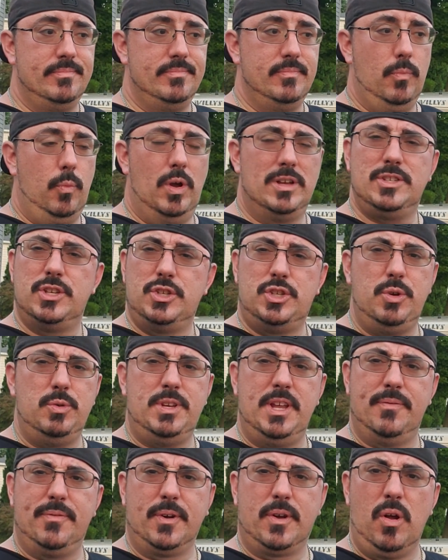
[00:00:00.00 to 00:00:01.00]
Wasn't too
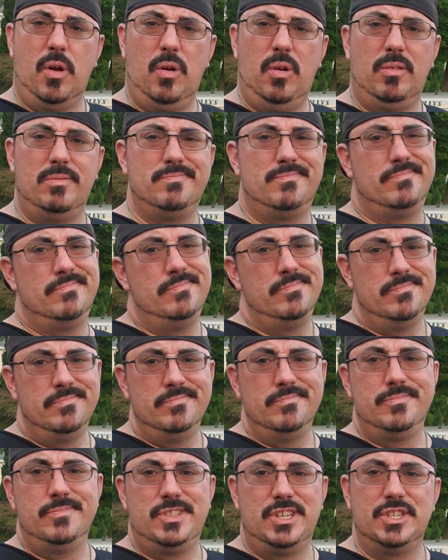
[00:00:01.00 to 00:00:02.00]
difficult,
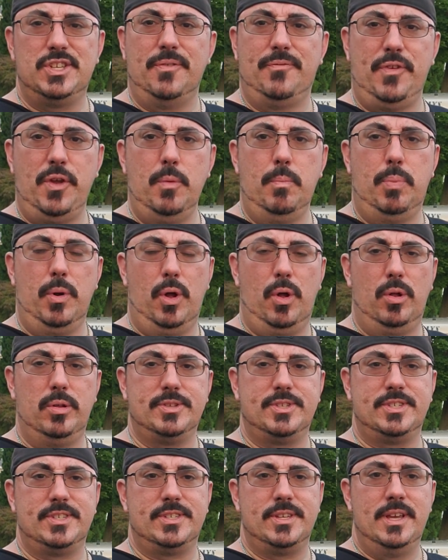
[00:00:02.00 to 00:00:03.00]
just a few
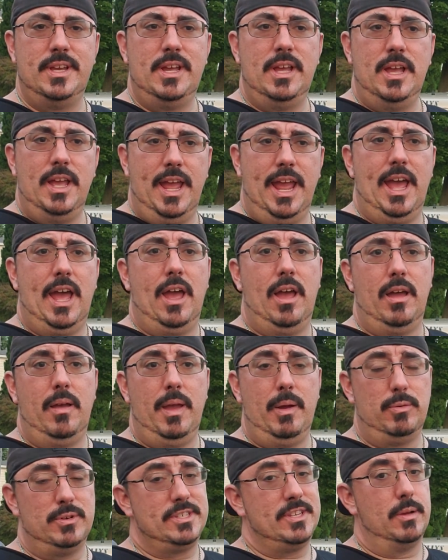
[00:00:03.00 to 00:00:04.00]
bolts. It
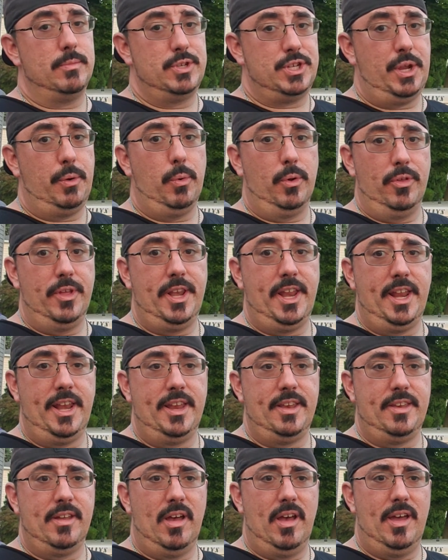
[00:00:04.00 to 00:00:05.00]
was something she really
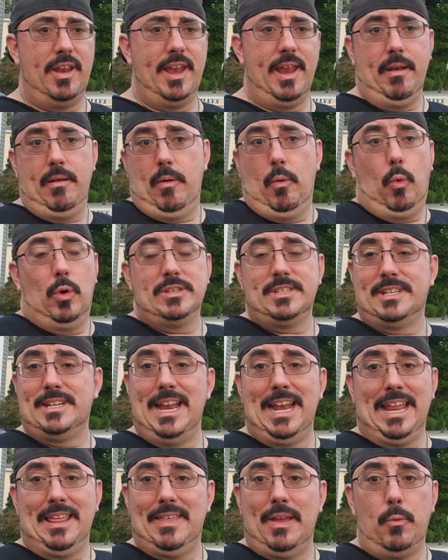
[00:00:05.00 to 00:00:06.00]
needed done, and it wasn't
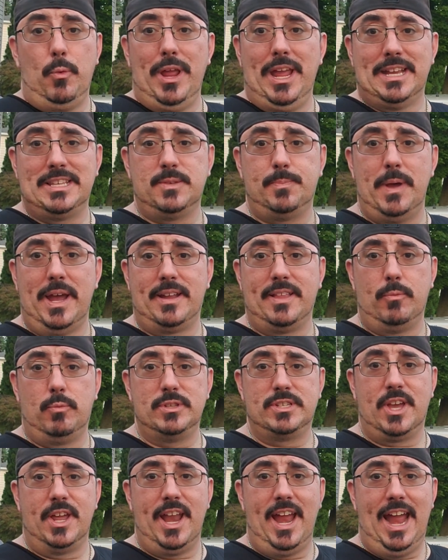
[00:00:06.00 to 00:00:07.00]
anything we expected was
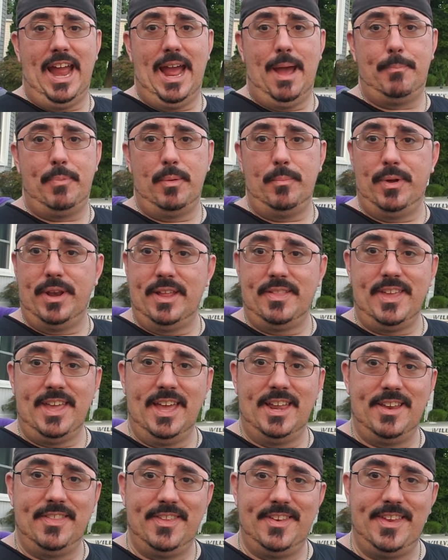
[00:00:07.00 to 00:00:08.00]
going to happen, but at the
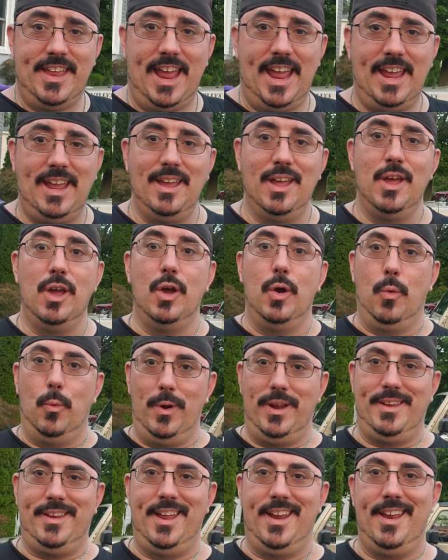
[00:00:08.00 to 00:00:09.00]
end of the day, we
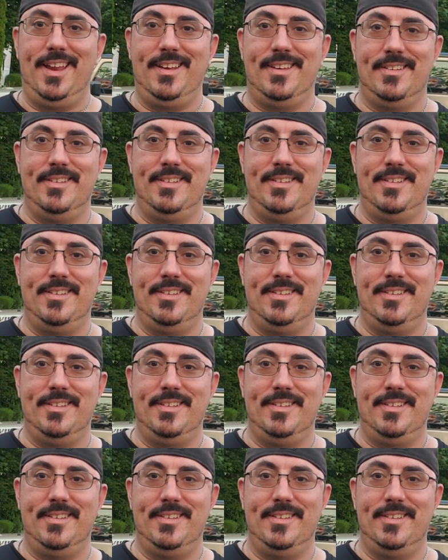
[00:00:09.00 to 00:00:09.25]
did it.